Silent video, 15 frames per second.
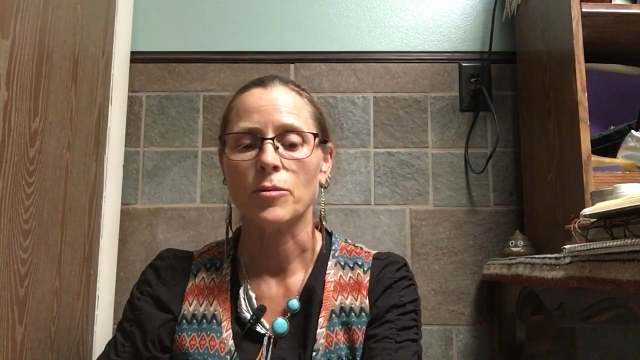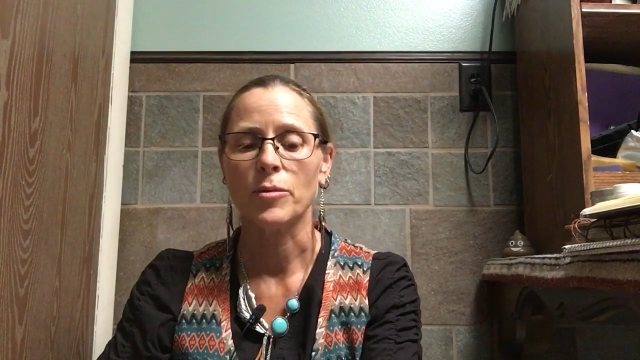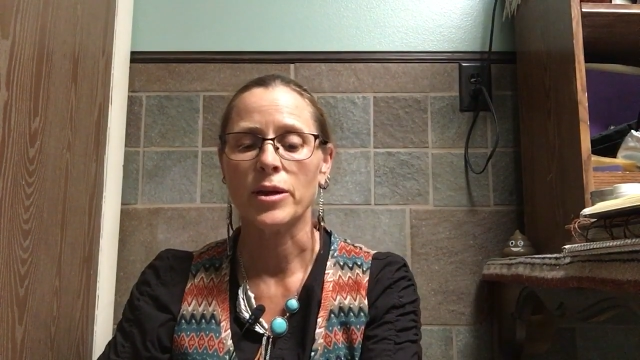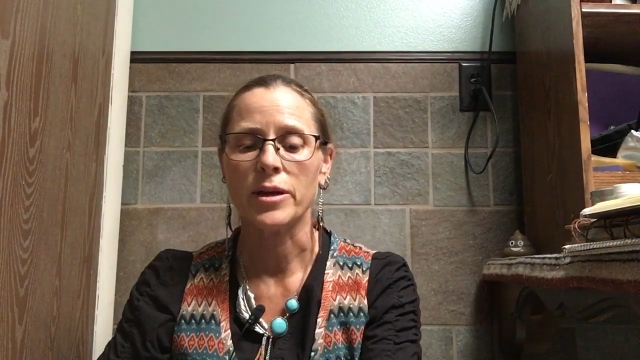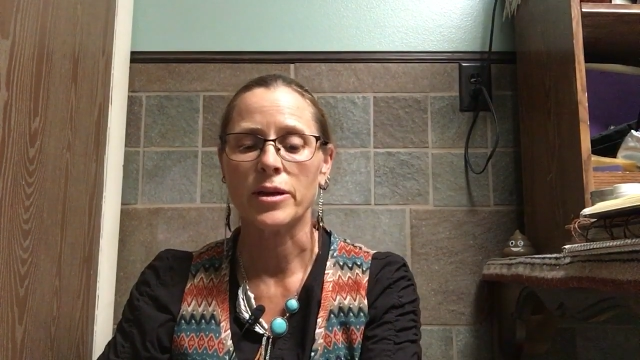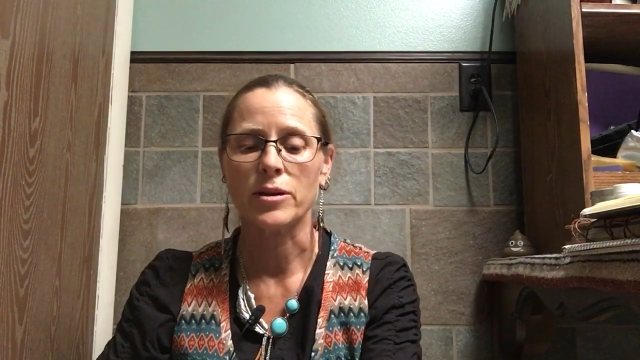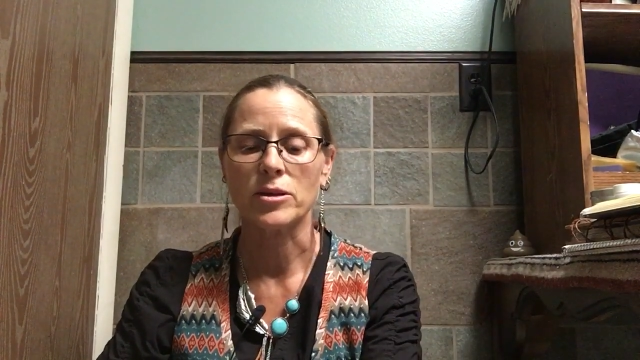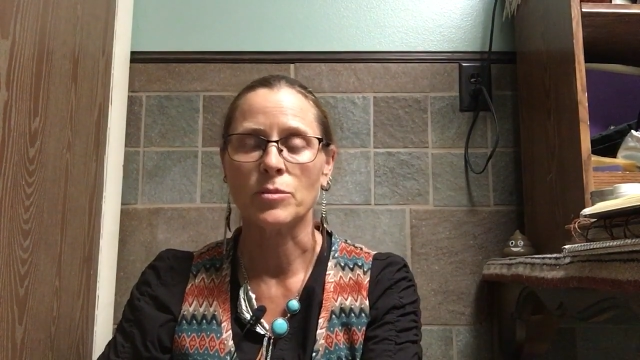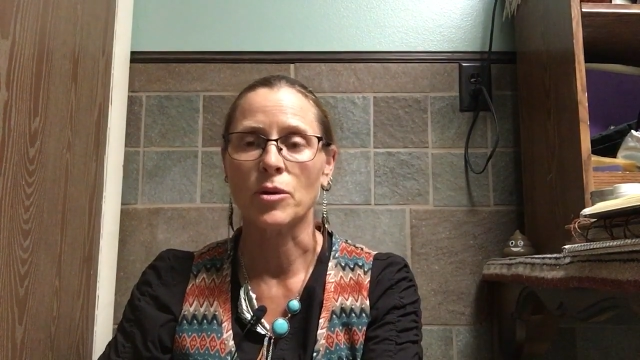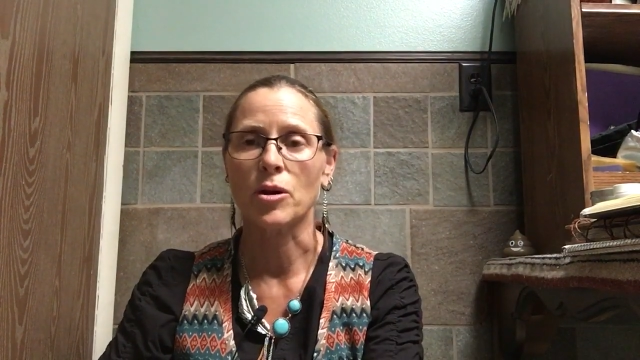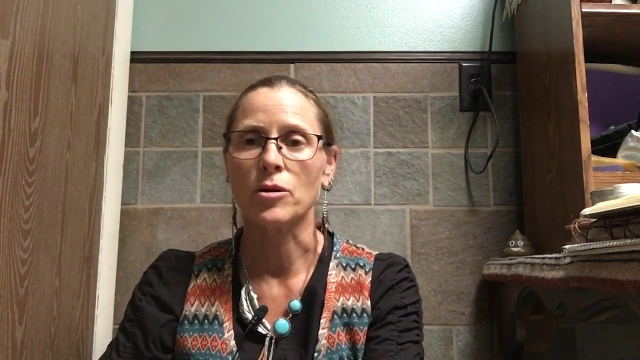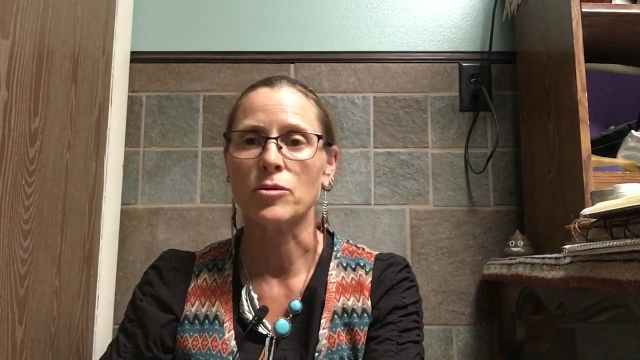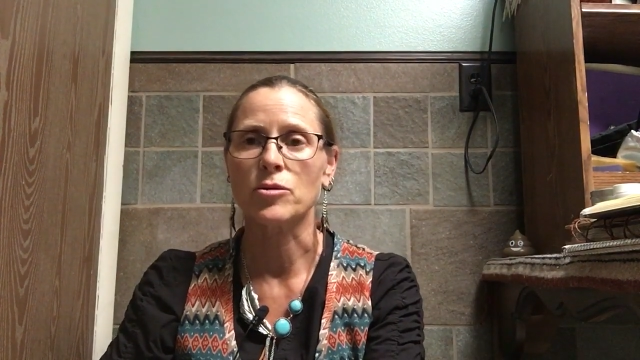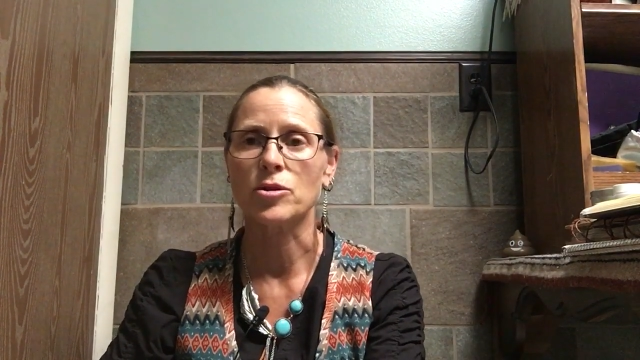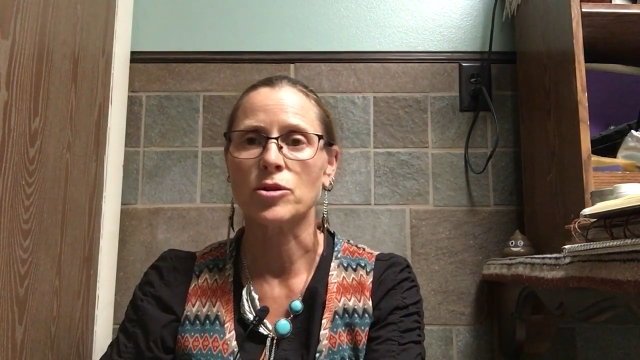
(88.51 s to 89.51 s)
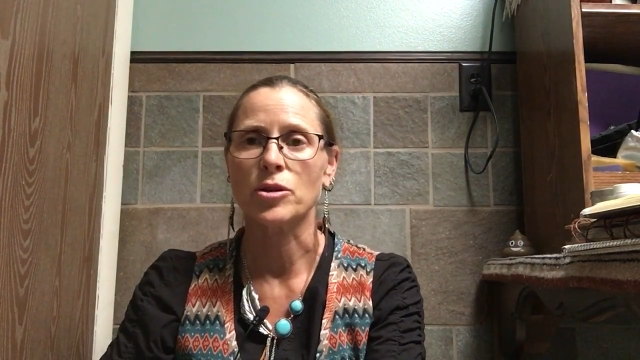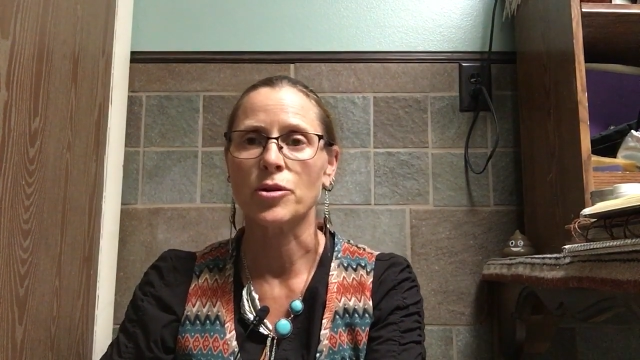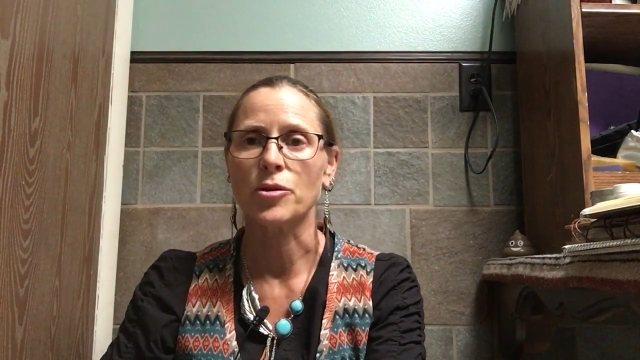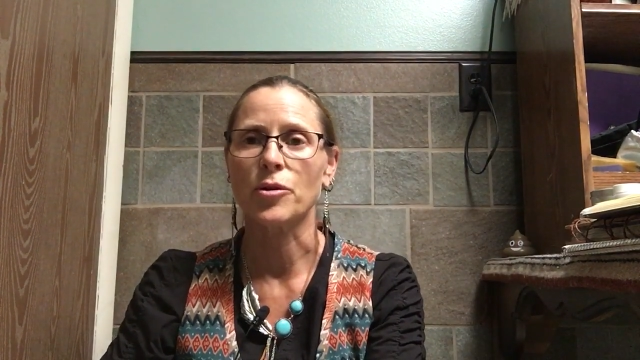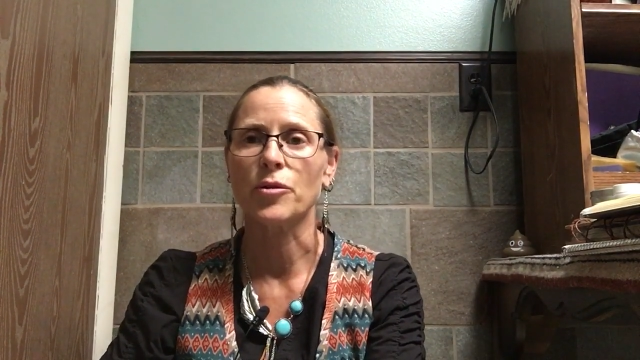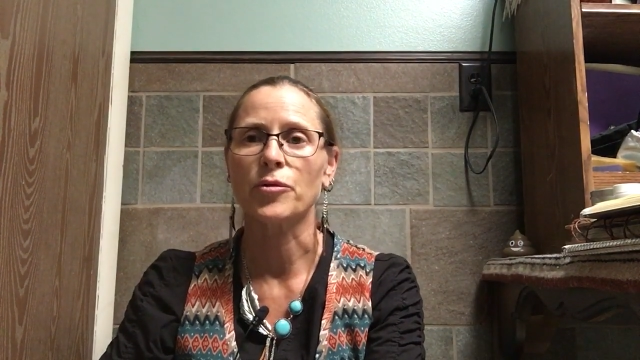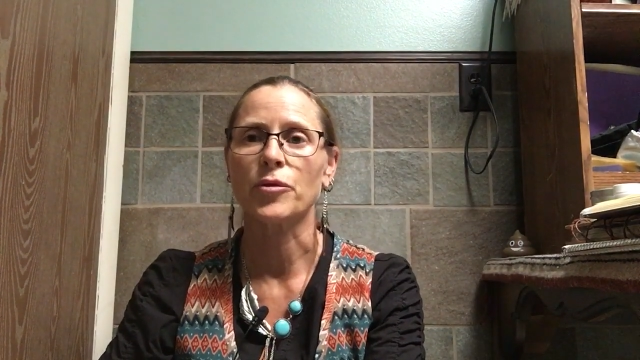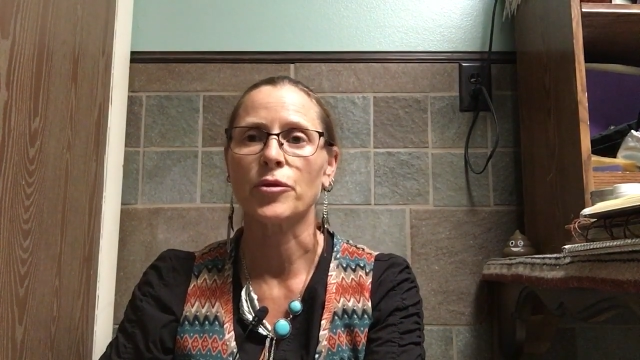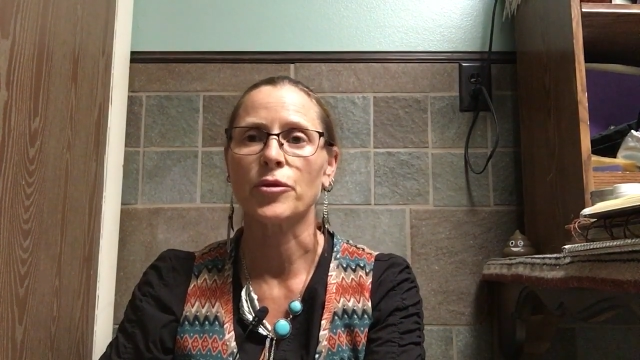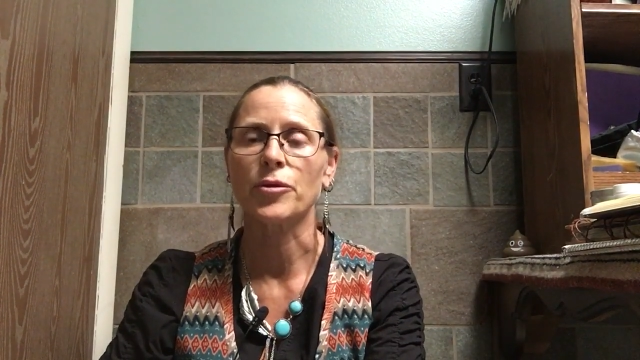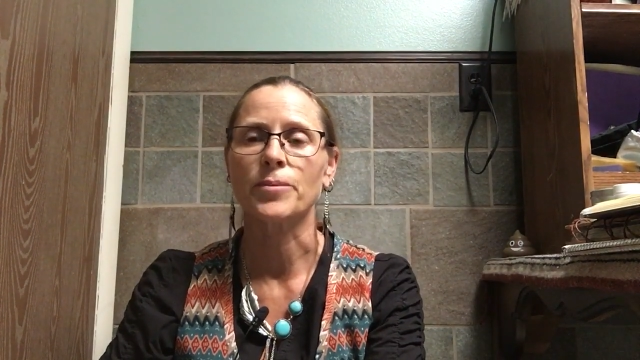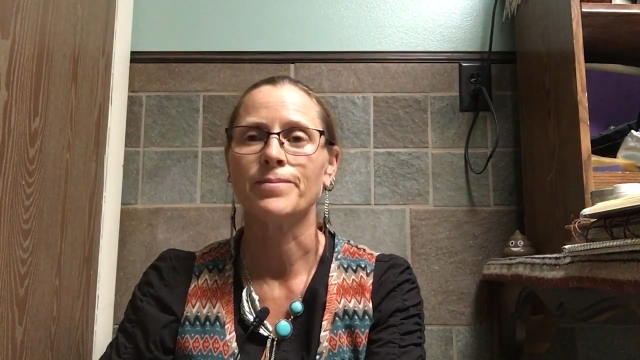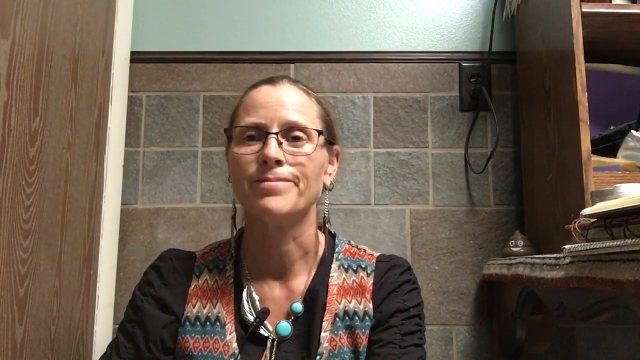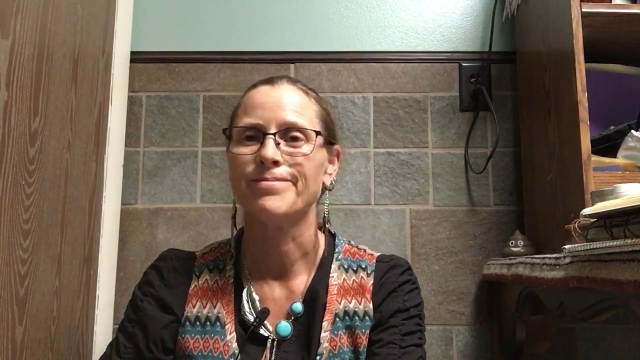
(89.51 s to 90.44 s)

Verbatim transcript: we because Margo's done over